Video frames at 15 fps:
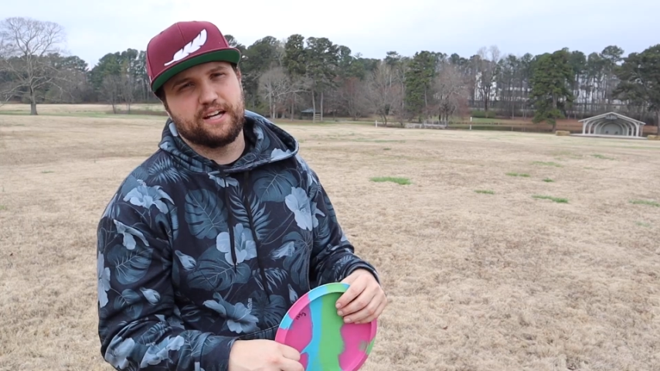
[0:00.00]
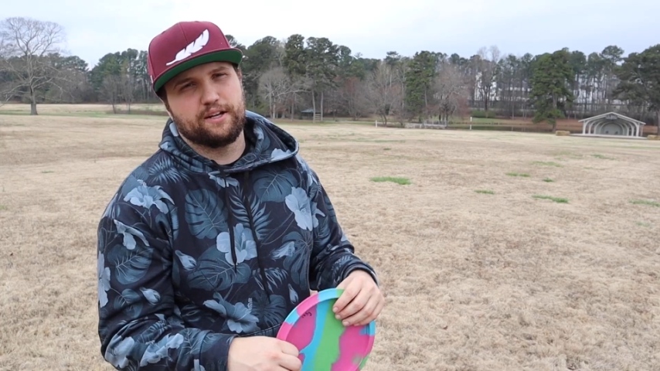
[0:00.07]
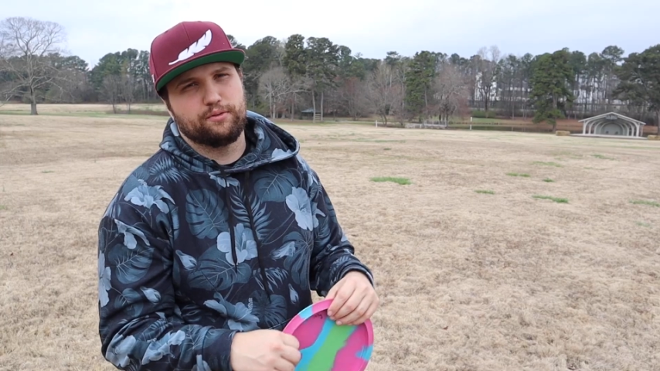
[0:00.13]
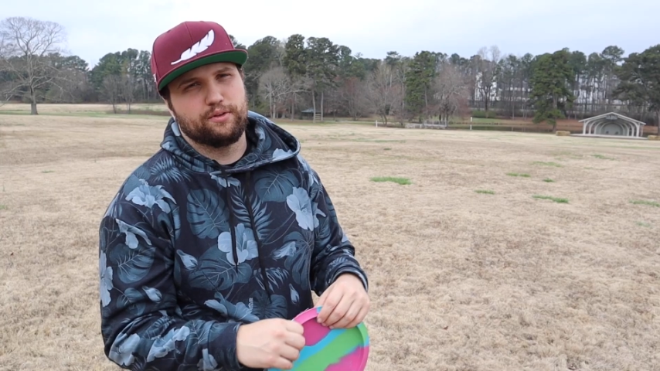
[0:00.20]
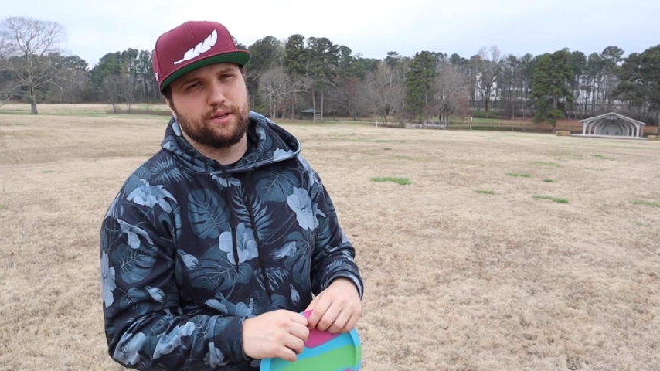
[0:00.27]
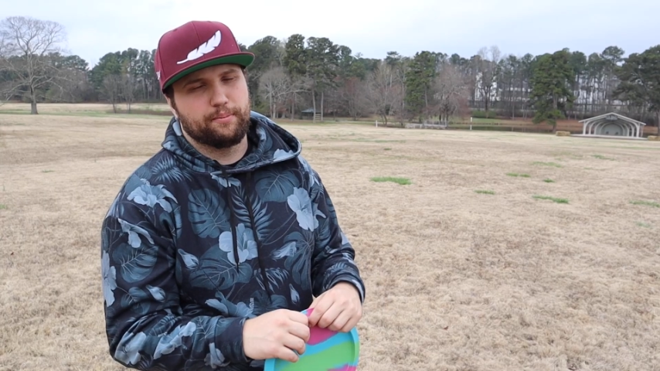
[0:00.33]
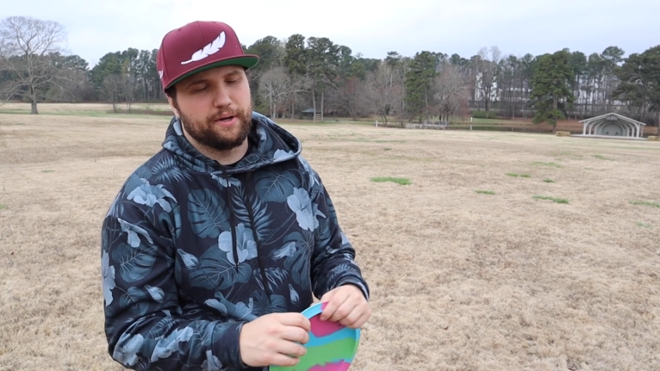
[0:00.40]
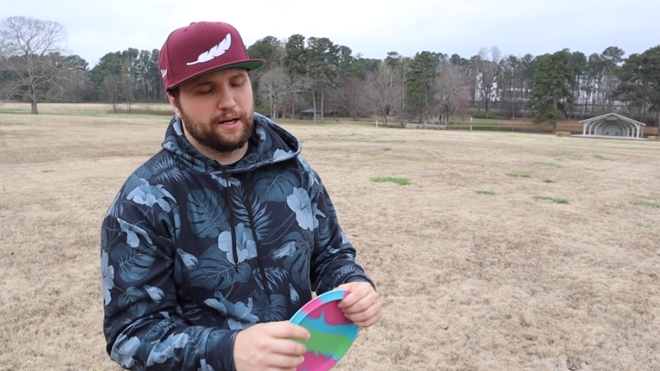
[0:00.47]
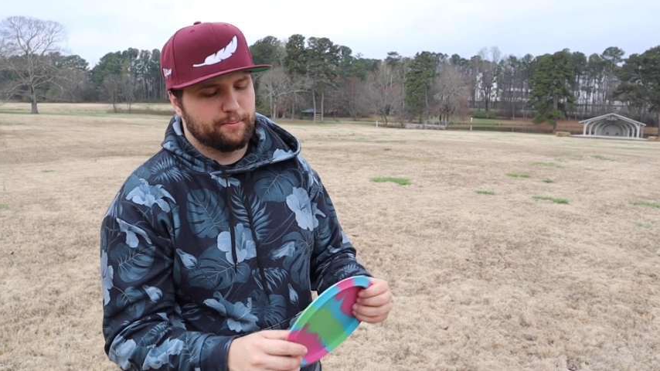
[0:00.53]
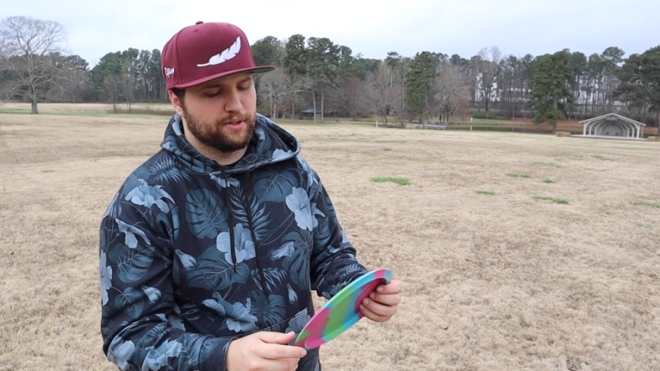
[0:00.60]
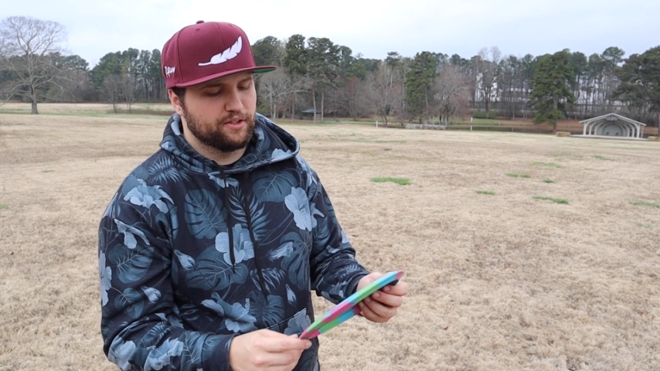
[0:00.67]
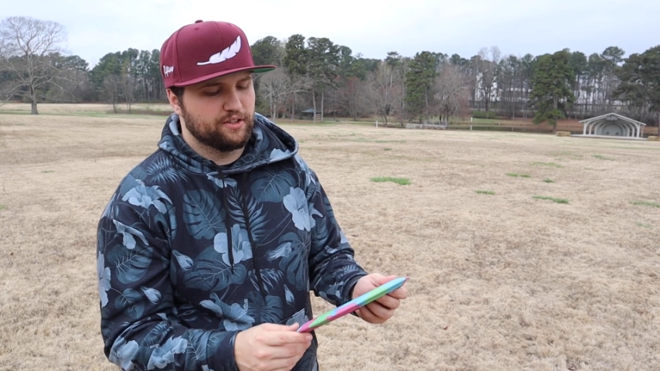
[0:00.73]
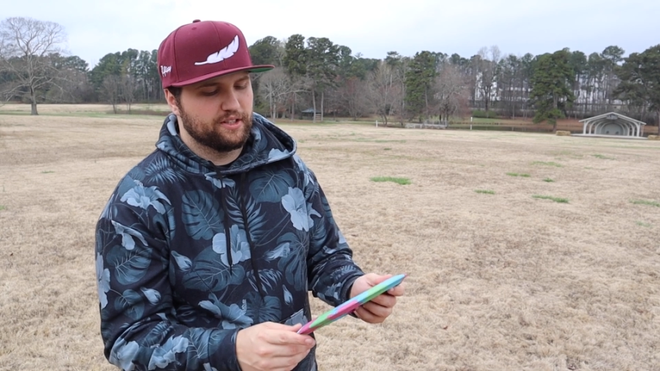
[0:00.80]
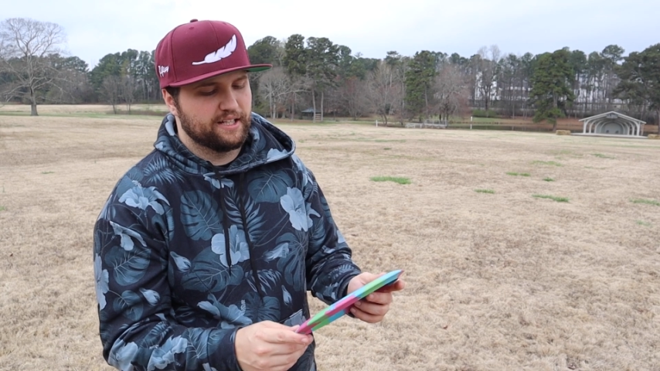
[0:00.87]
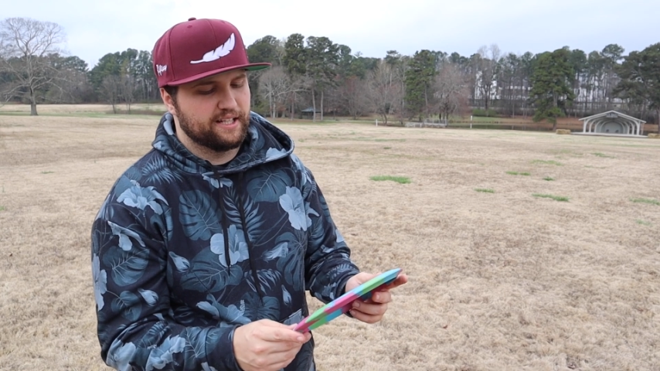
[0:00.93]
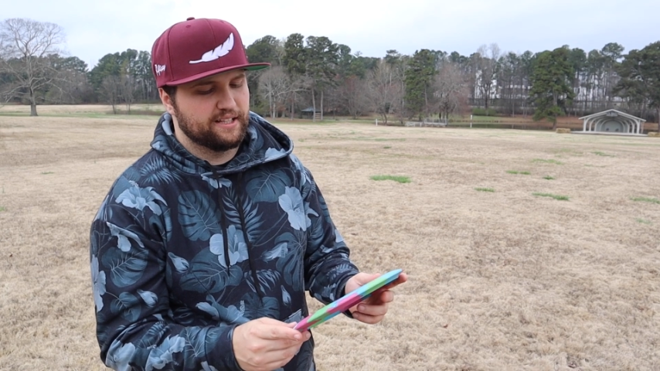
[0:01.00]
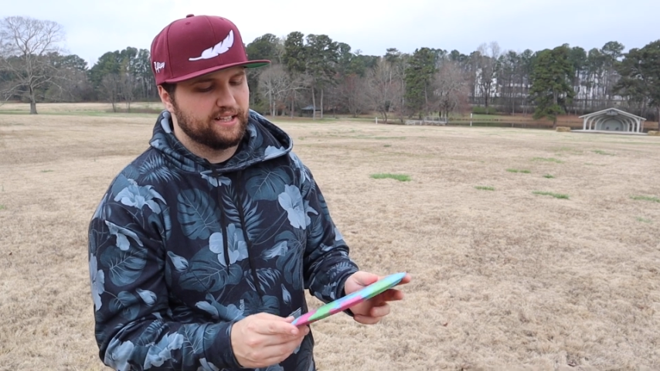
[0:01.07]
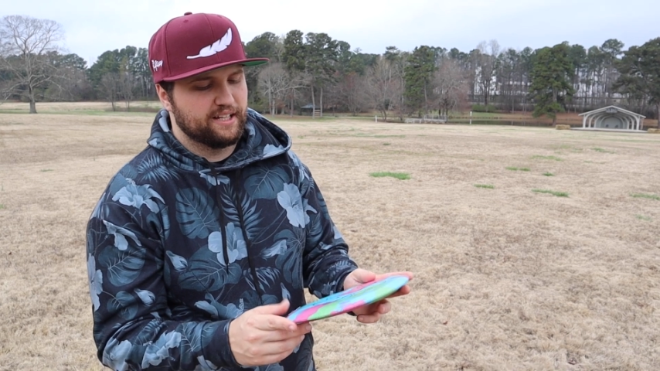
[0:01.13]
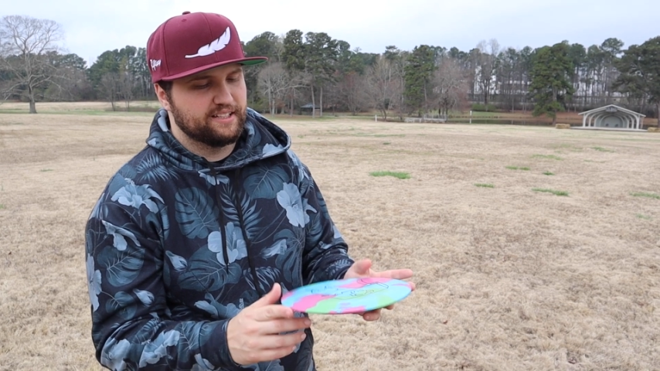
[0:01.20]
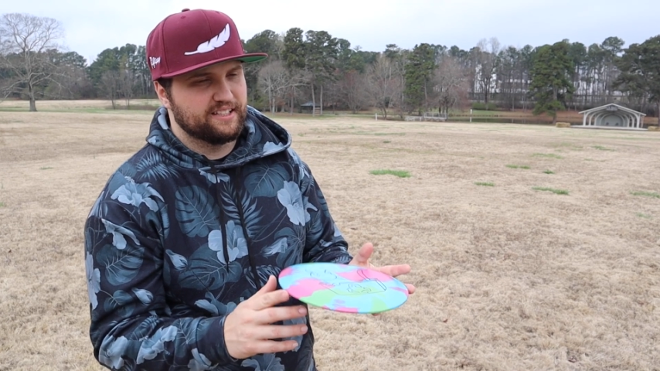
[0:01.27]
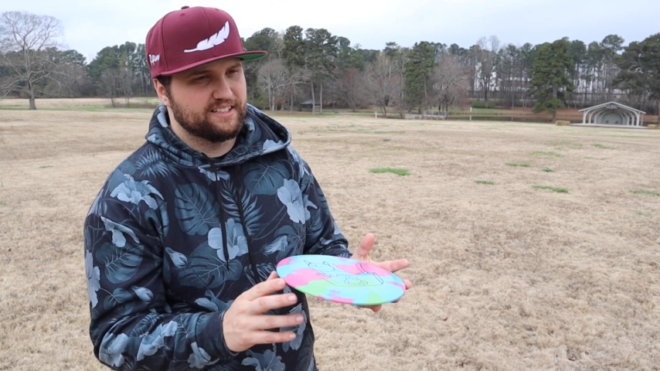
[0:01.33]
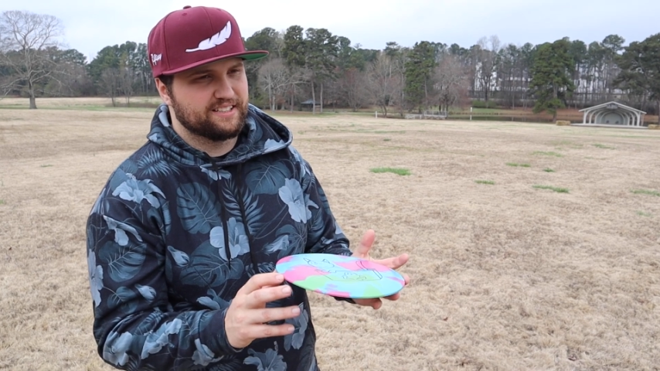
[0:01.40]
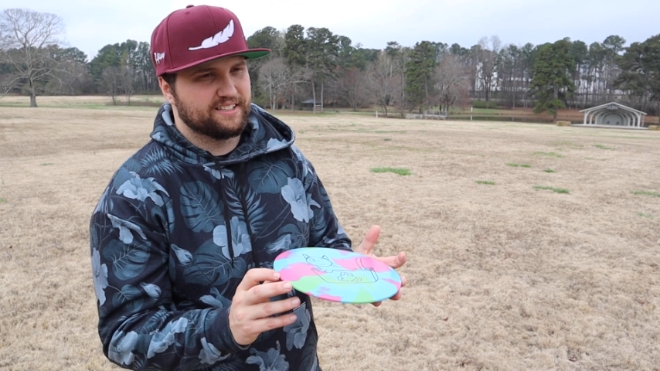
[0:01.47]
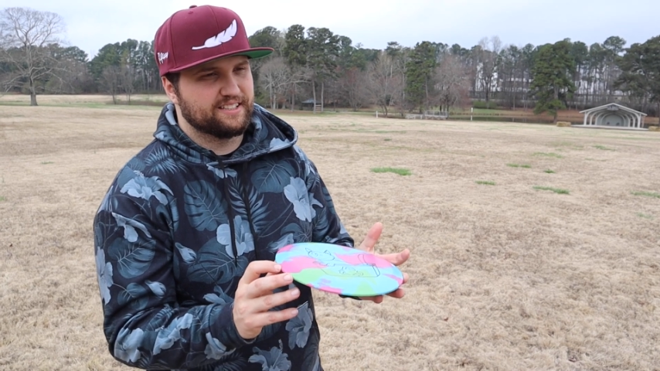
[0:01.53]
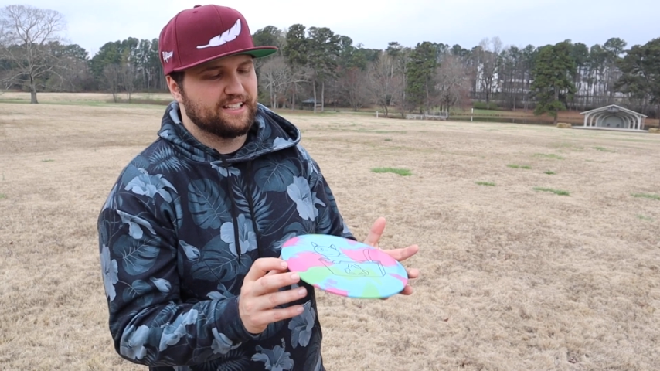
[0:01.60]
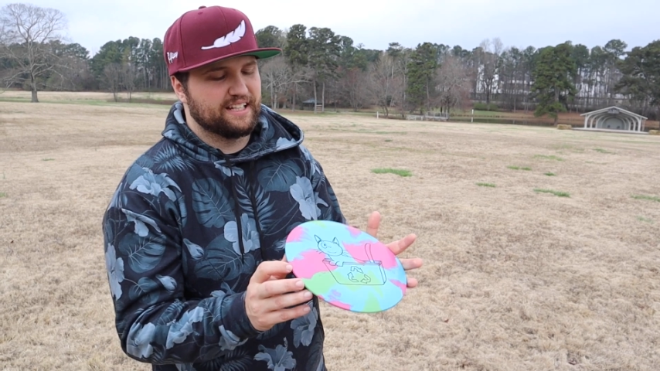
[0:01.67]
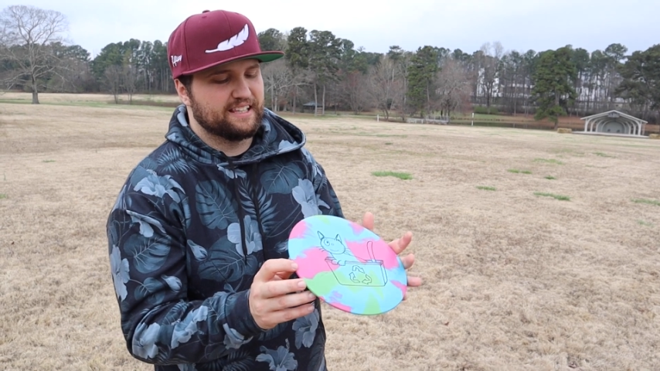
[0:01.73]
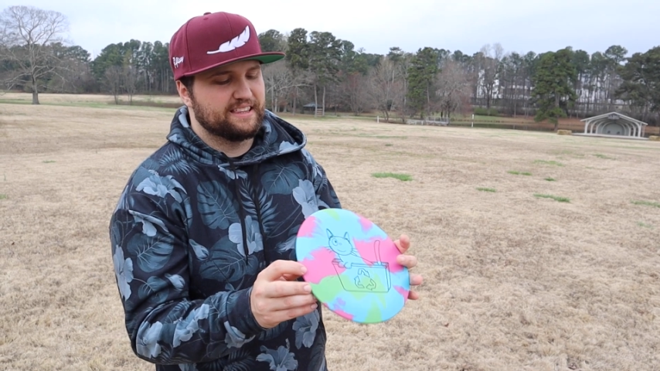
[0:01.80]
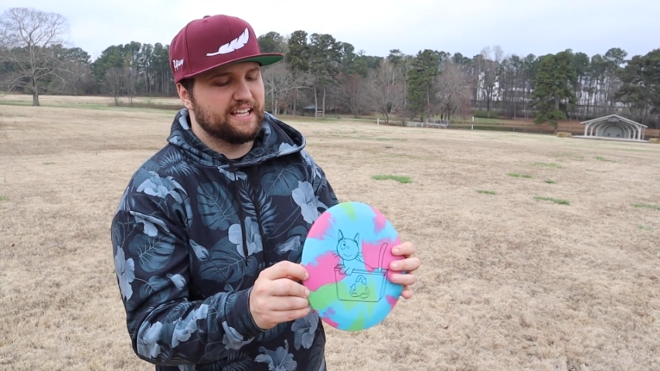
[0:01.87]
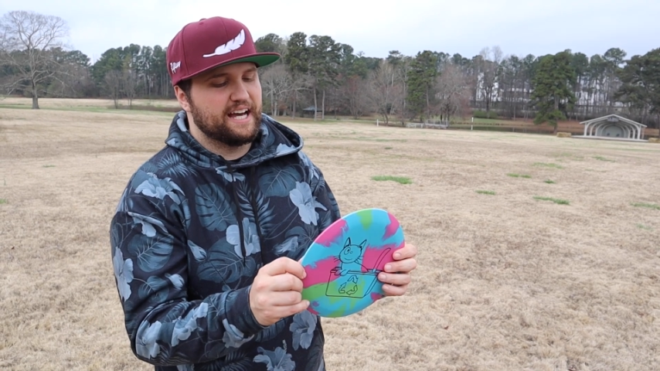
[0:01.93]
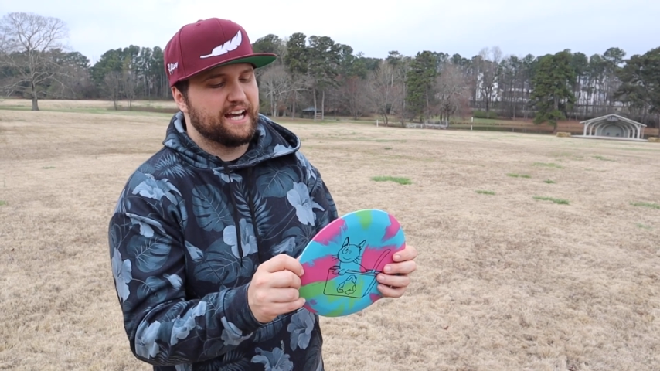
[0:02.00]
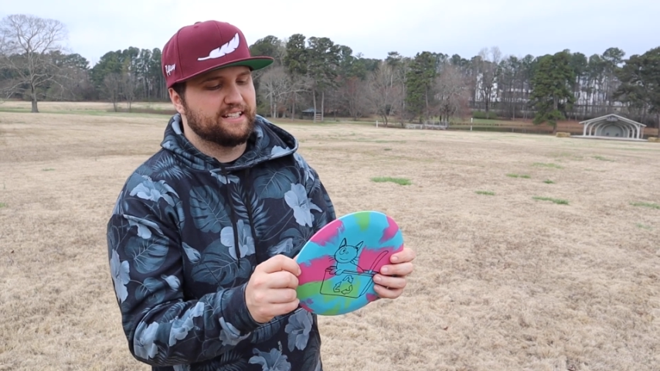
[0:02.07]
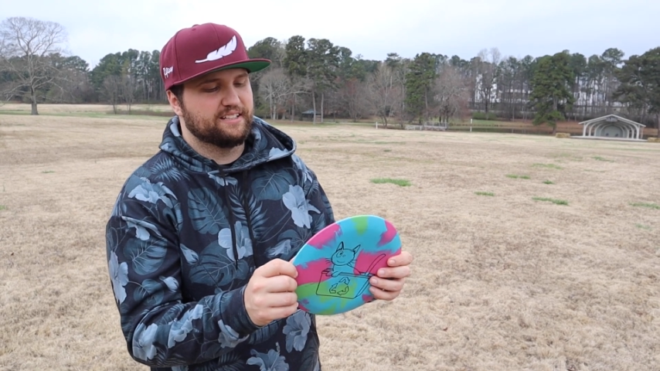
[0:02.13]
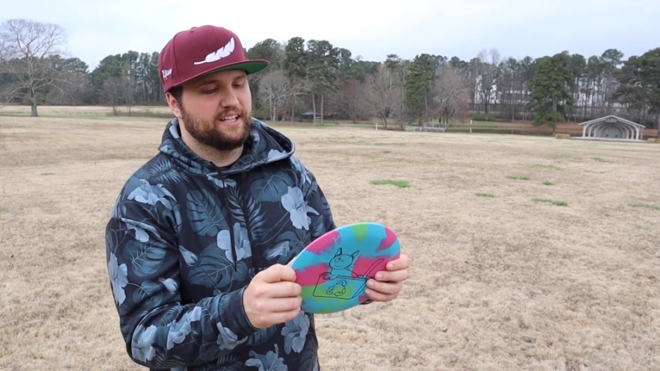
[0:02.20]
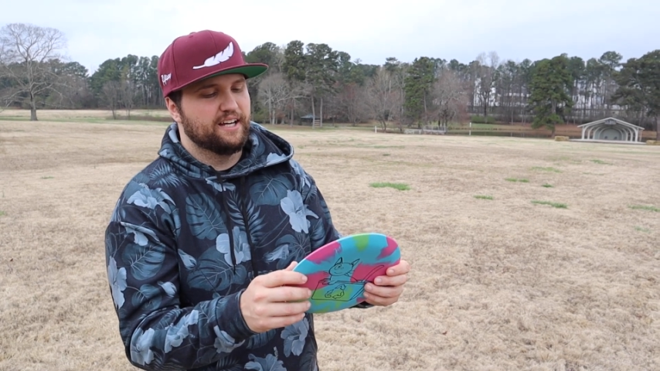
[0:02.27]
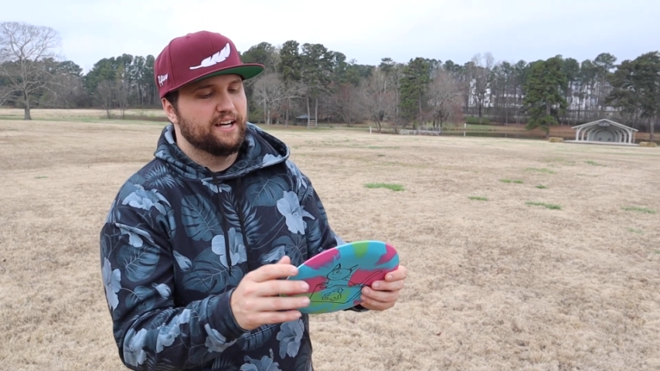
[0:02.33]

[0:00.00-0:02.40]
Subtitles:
gotten really popular lately, discs like that,